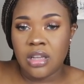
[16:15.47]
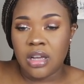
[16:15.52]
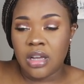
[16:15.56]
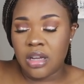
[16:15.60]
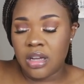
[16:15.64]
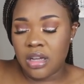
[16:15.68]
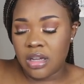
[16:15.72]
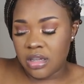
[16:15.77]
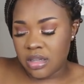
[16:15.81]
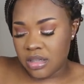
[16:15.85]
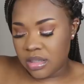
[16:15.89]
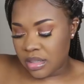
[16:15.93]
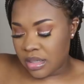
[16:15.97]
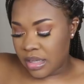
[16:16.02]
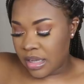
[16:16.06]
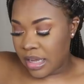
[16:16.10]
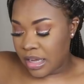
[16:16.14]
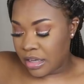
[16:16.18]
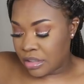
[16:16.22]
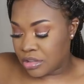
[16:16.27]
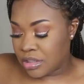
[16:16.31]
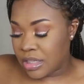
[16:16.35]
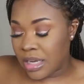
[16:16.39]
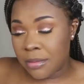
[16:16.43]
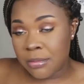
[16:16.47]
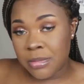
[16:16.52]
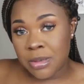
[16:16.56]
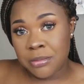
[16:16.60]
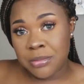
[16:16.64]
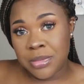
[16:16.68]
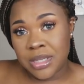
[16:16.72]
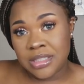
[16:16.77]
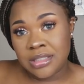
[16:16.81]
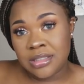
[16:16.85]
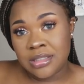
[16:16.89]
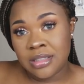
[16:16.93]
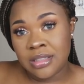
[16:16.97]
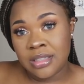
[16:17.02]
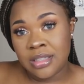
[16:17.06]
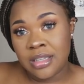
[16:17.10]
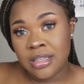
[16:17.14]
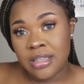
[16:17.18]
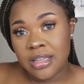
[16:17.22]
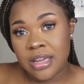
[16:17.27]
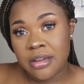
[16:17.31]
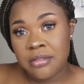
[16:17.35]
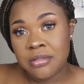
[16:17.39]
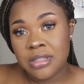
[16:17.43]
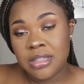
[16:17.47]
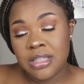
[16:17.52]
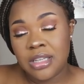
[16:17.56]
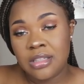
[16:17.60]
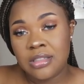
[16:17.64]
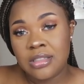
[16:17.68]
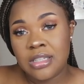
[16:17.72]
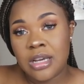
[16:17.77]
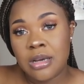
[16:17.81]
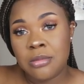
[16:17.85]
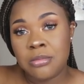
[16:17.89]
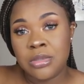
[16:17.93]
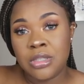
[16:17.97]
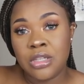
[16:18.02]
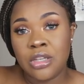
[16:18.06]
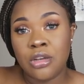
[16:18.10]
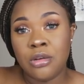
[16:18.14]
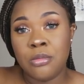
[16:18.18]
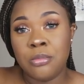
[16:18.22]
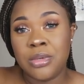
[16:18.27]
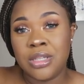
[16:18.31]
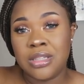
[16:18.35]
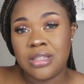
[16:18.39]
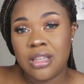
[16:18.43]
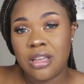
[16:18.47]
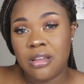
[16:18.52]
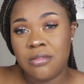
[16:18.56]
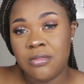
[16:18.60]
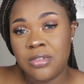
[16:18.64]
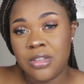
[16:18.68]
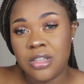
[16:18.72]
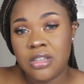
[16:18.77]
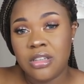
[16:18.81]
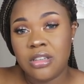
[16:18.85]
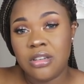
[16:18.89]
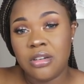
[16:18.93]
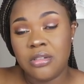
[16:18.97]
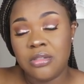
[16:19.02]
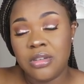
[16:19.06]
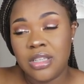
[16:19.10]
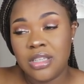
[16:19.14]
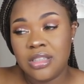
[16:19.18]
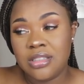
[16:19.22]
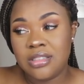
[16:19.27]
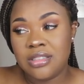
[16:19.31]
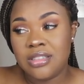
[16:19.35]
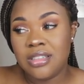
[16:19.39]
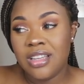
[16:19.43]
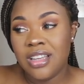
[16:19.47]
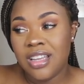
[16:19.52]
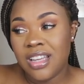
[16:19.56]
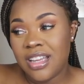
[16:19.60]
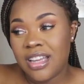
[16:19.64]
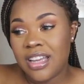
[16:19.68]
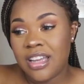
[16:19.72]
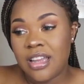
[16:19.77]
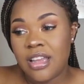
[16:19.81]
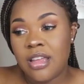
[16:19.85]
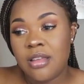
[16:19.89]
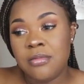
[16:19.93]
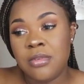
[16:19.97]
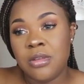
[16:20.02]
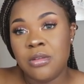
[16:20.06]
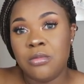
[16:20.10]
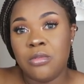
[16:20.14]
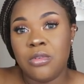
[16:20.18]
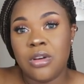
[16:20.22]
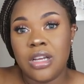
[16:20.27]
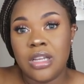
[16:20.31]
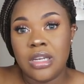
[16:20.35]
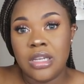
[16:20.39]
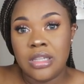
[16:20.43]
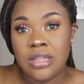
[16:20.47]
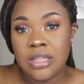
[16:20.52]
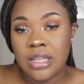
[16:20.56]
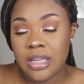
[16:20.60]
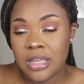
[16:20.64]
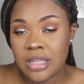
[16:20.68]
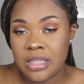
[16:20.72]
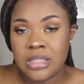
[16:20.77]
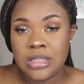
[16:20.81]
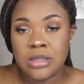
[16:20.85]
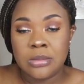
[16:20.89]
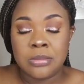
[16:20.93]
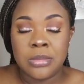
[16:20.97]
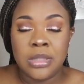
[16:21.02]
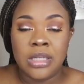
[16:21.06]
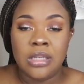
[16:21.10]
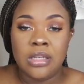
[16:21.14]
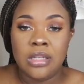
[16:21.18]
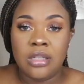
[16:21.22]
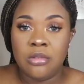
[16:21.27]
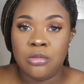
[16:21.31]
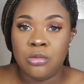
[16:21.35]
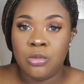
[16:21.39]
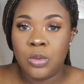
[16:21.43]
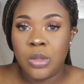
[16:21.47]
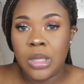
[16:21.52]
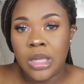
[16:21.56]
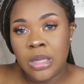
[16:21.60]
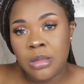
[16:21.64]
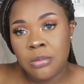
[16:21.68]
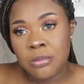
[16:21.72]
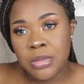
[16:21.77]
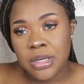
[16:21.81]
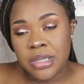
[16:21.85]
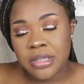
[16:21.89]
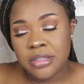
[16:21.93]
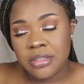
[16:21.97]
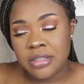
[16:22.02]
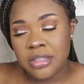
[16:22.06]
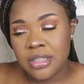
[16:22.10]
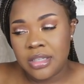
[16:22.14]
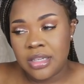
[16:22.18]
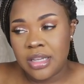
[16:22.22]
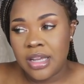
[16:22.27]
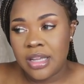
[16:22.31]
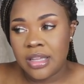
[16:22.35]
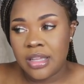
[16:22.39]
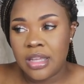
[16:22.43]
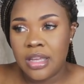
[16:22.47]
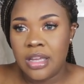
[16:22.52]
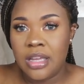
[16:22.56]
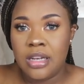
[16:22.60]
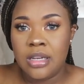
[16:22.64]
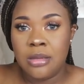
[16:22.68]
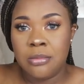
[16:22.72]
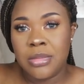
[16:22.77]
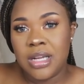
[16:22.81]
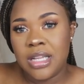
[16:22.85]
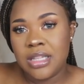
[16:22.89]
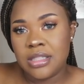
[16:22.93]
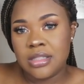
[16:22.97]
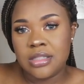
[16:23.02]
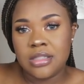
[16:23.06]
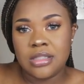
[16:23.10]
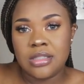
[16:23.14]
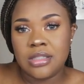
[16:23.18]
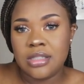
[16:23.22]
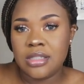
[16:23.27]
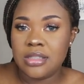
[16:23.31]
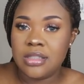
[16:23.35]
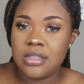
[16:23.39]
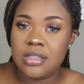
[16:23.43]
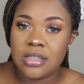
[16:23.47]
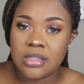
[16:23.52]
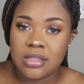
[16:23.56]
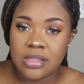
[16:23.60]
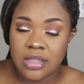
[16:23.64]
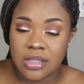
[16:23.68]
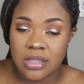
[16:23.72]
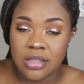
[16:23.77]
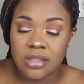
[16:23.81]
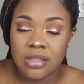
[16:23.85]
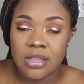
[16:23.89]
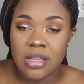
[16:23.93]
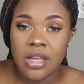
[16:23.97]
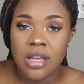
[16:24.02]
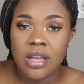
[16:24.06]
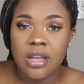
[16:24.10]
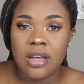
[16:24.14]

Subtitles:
I'll try my best to link everything down below, but that video is a heavy one and they can explain it way better than I can about the statistics and